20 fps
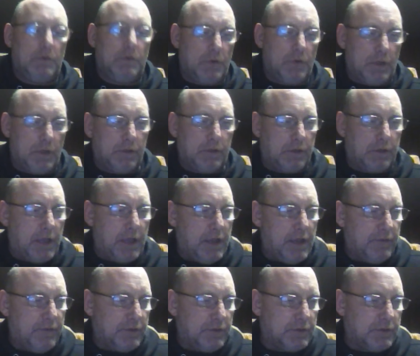Well,
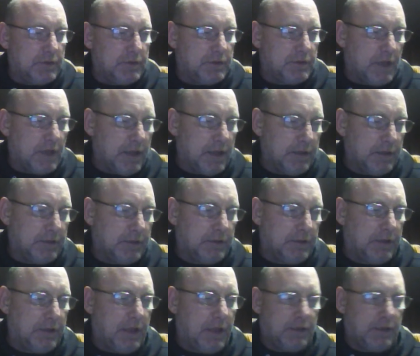Dave has decided to
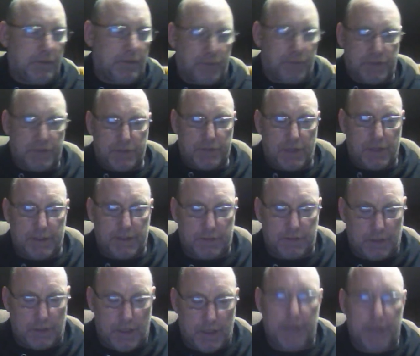take the
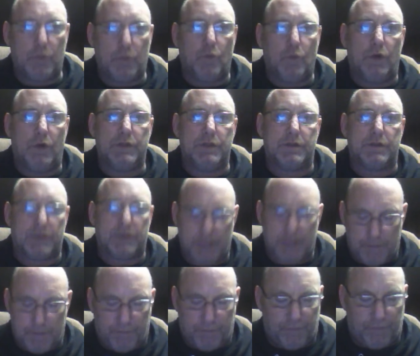Precise line one
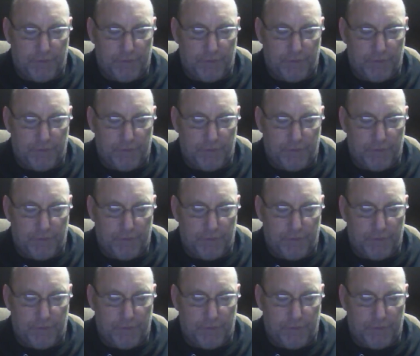step